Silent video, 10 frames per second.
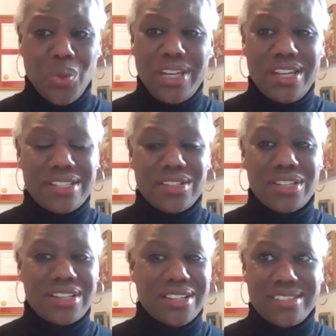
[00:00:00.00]
We need to
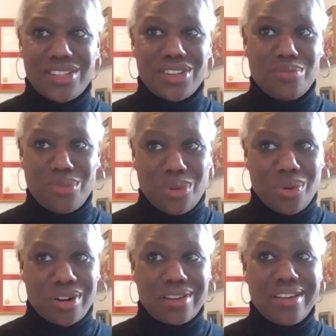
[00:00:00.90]
consider
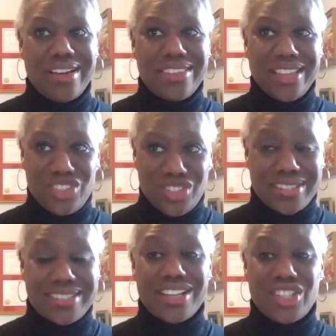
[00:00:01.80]
more than
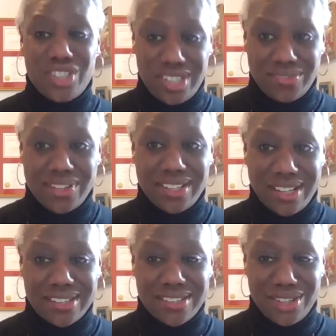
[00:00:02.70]
just achieving
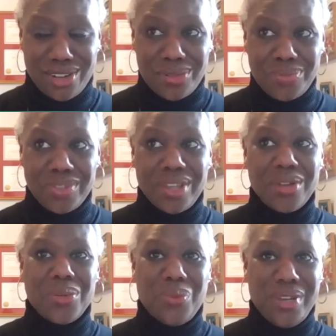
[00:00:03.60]
net zero.
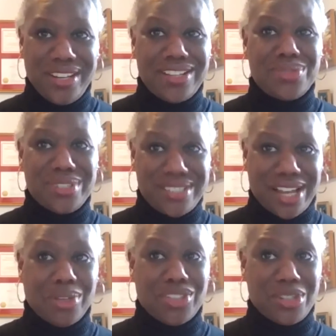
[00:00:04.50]
We need to
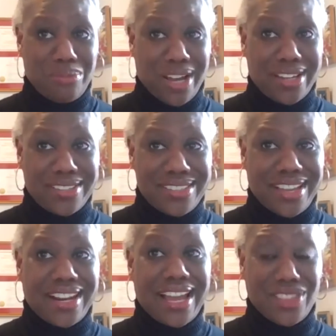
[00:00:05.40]
establish a
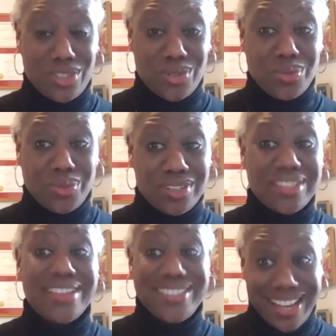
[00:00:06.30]
mindset and the tools
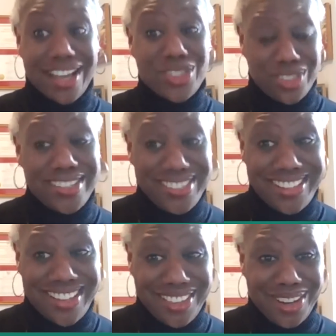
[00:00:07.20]
to actually
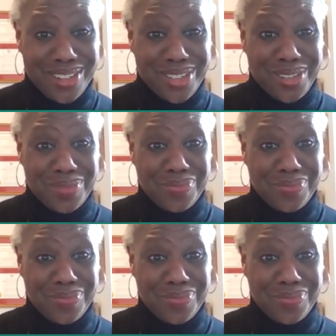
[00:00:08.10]
stay there too.